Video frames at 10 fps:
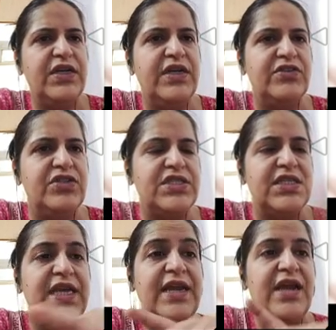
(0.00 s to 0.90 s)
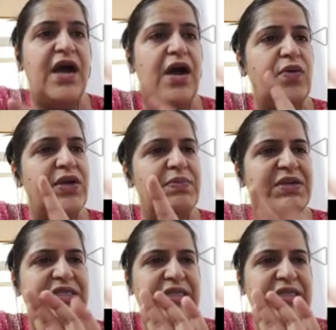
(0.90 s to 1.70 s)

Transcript: literacy and how it plays